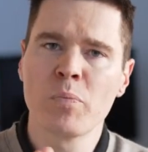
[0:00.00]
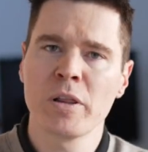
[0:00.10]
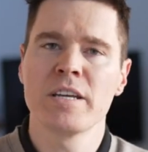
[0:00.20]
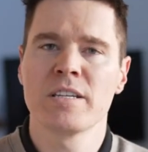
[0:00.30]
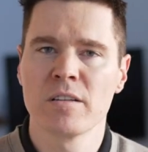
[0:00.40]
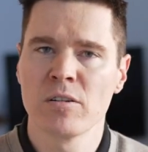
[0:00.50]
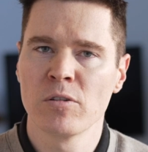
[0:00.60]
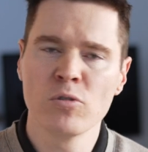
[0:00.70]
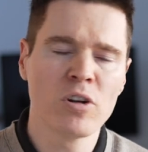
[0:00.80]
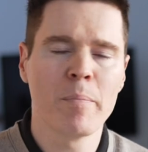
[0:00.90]
please,
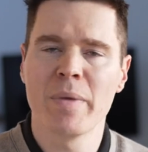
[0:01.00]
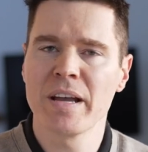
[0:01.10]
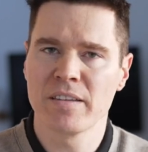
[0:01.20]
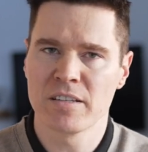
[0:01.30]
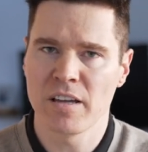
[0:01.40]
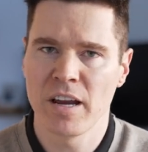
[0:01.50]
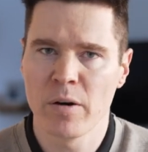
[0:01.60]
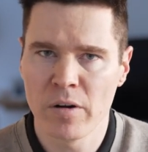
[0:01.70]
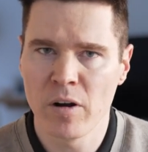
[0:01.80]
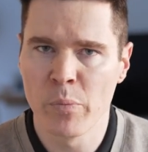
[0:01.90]
do not make this
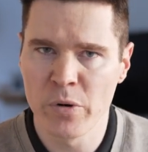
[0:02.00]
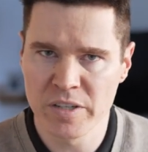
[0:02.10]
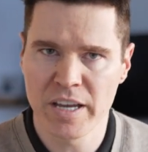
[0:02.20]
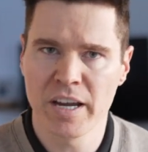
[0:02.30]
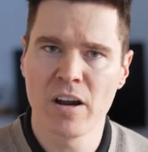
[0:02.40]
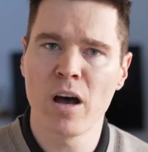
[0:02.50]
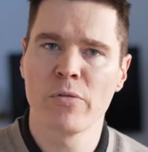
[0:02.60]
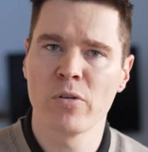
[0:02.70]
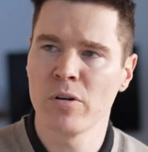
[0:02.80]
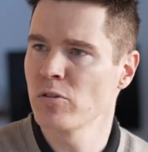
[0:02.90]
error of presenting an
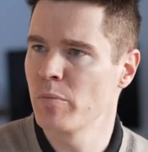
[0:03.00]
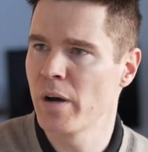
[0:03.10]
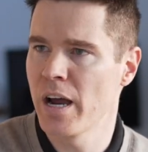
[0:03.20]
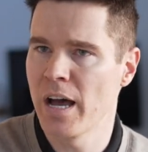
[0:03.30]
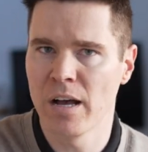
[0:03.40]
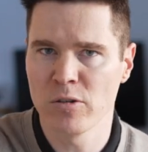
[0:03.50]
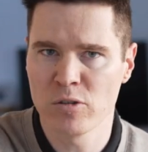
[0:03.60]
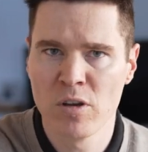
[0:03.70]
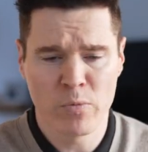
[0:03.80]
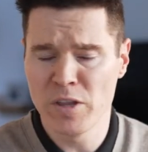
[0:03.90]
offer to buy a
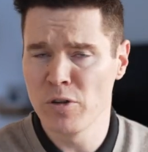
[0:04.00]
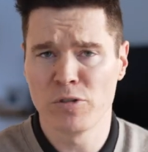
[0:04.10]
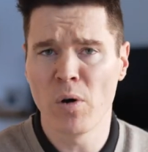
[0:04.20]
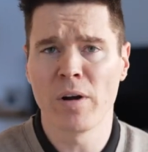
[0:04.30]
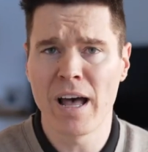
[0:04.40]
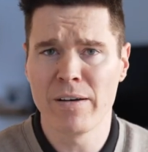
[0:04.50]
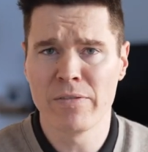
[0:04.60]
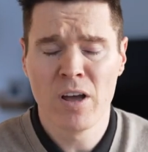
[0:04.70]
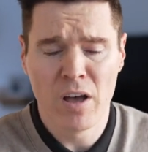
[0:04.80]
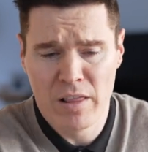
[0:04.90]
house when you don't
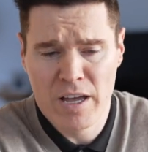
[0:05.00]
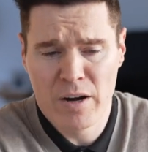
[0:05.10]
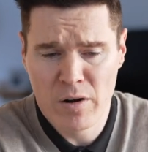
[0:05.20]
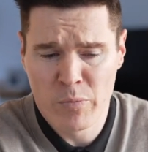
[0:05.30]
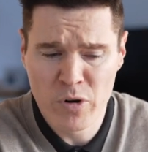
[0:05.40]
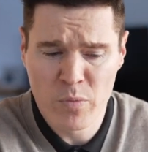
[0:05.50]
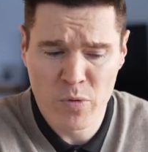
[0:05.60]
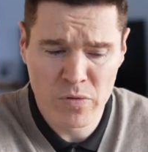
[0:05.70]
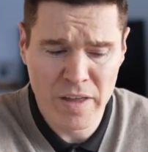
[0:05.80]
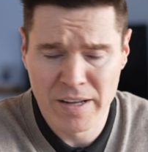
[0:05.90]
have a letter of
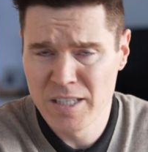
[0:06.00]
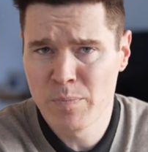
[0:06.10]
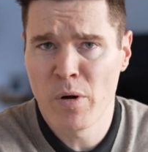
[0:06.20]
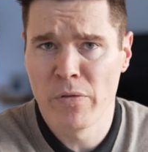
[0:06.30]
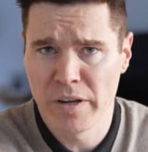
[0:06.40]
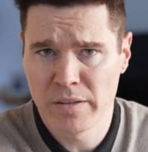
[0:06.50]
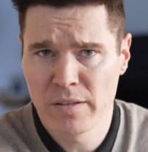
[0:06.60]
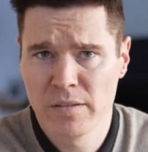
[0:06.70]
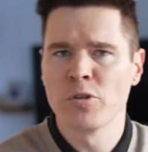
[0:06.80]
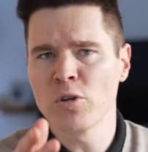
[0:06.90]
pre-approval that it's
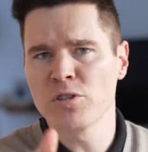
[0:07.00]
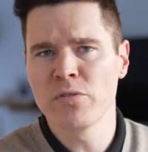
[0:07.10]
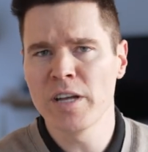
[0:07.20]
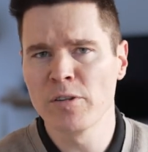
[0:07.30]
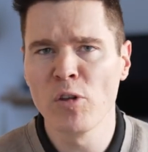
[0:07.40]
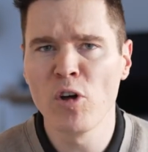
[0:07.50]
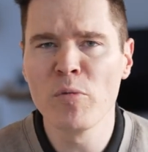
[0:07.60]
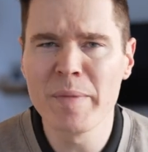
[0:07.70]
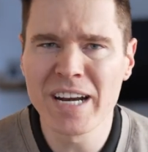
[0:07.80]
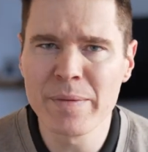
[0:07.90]
perfect. For those of you that don't
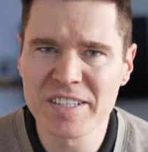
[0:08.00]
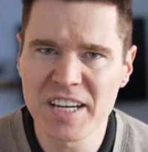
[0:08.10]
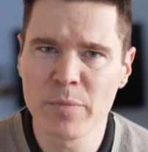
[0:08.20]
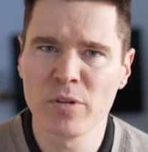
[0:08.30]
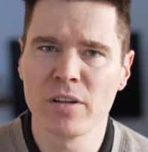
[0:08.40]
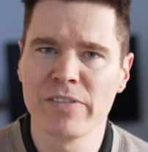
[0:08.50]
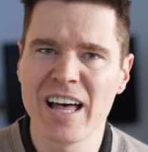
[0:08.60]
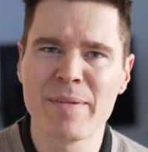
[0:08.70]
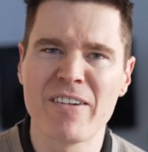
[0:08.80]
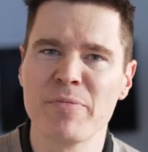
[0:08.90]
know me, my name is Gabriel
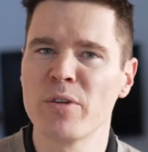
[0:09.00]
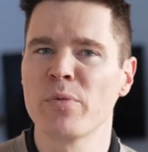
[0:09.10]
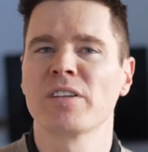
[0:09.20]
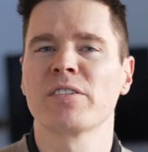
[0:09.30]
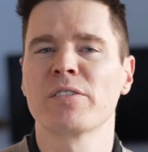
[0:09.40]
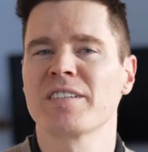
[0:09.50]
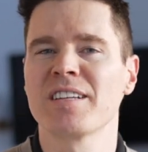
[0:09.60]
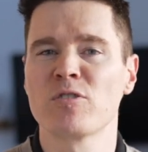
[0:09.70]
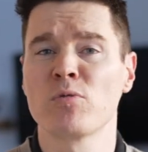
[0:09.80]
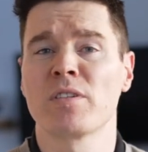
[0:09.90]
Laflamme. I've been a realtor
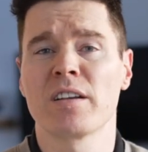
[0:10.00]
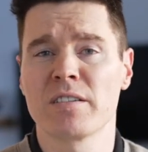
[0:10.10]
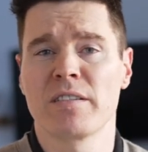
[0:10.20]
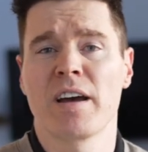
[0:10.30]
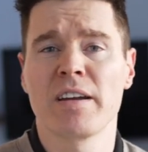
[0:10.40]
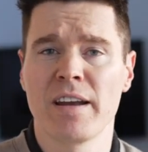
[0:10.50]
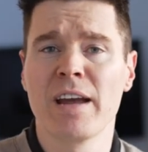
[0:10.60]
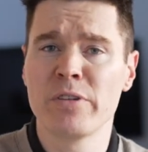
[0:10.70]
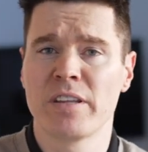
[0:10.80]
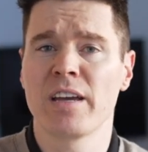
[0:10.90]
since 2009 and
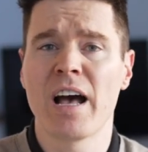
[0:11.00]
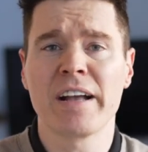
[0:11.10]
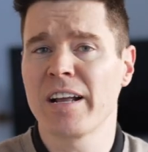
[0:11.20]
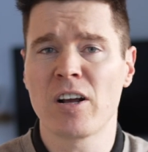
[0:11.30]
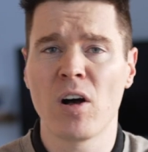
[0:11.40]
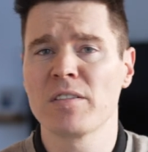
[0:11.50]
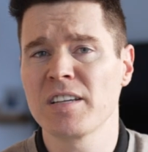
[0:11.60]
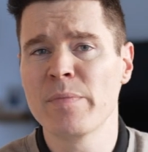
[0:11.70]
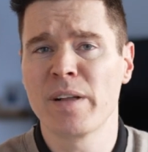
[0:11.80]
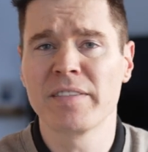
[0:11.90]
every day I get calls,
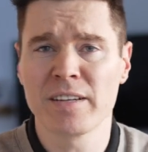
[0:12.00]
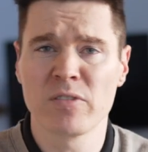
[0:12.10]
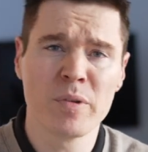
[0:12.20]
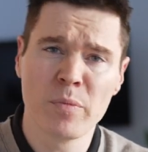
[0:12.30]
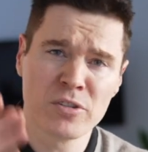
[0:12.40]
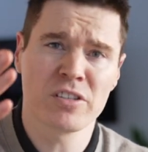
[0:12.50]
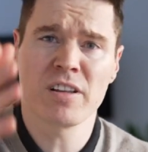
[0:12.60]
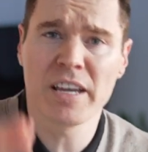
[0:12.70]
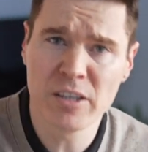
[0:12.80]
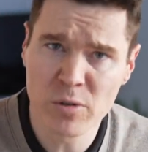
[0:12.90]
email, texts from people
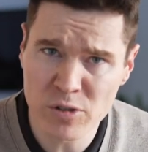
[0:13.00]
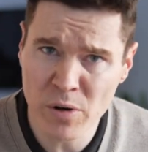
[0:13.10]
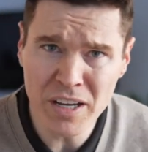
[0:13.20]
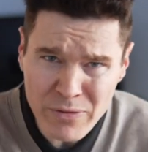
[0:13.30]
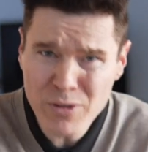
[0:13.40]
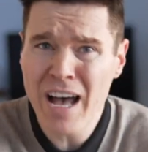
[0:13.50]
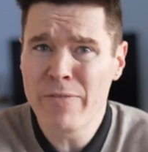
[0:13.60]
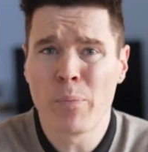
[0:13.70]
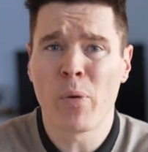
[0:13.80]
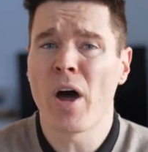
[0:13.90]
just like you. So if you
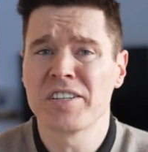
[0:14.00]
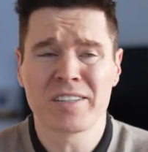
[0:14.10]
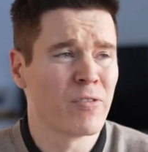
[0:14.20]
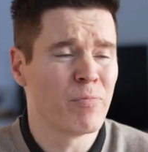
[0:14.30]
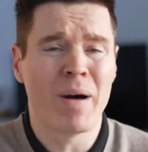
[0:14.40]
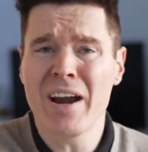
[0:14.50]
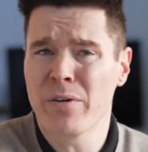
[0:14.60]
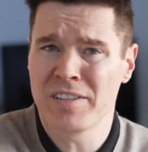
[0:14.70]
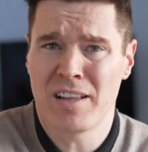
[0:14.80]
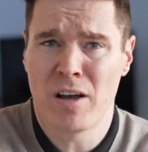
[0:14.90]
have a project of buy
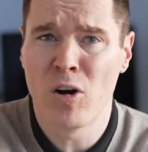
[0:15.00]
or sell a